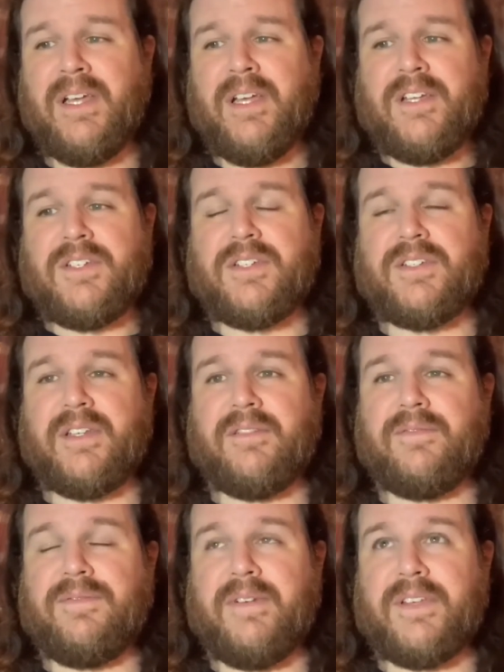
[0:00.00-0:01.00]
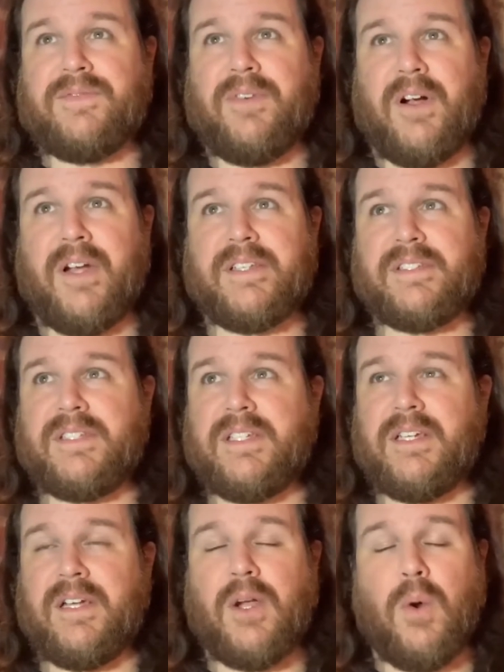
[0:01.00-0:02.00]
just in as far as
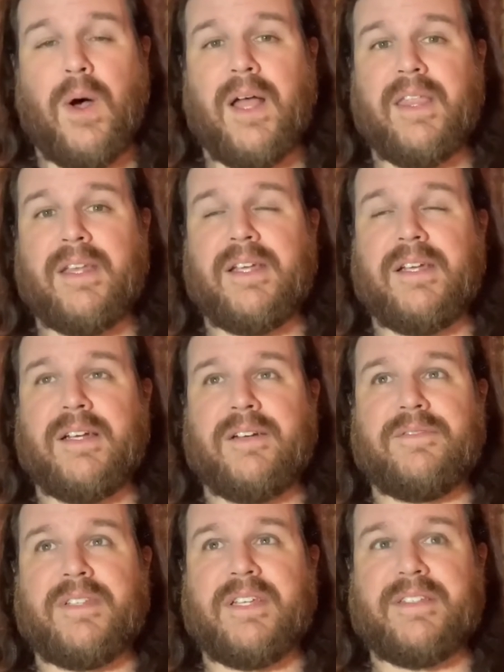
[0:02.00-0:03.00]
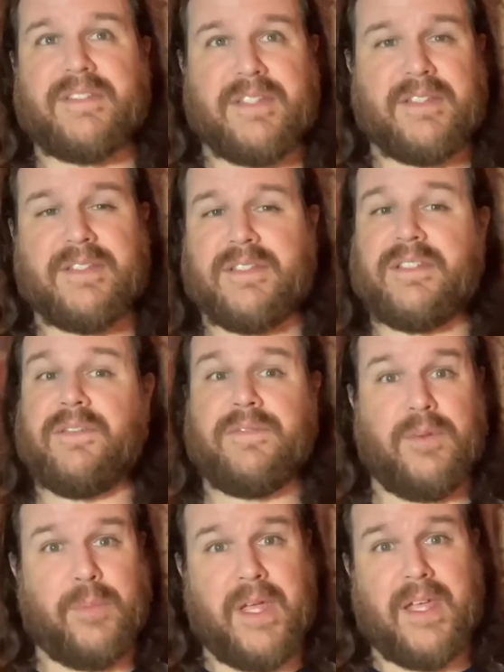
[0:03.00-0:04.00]
the quality of the consistency of
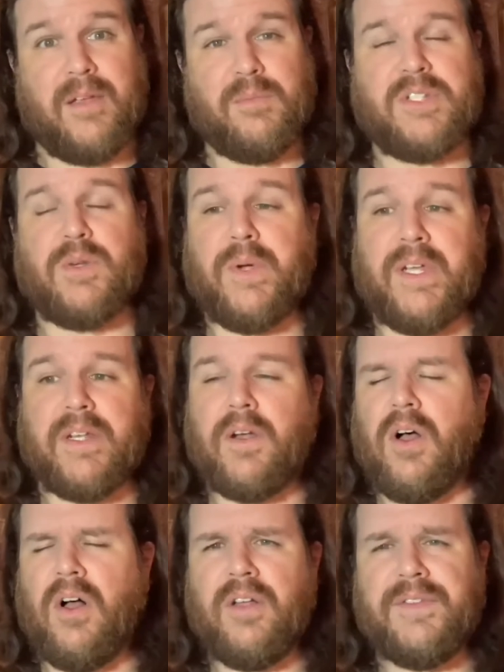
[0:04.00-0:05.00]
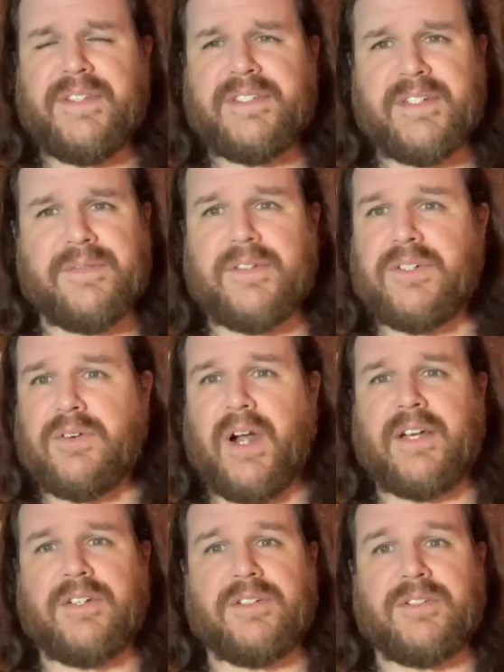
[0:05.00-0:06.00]
filmmaking between all these different
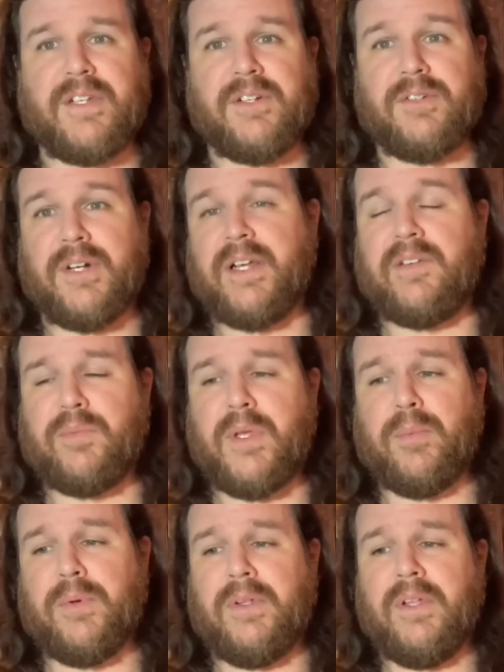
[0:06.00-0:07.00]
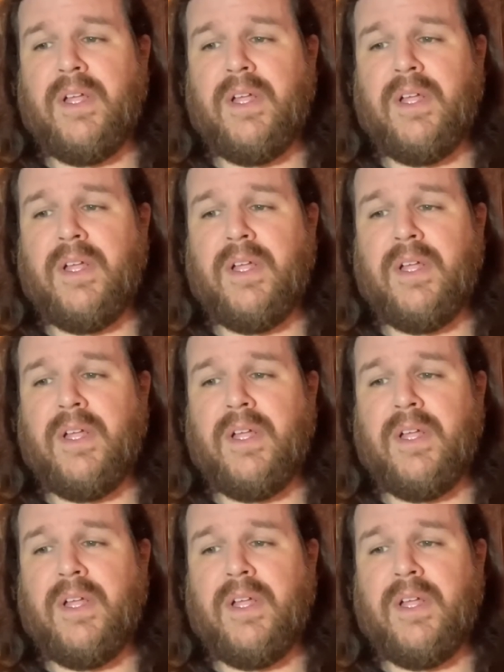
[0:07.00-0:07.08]
directors and creative people.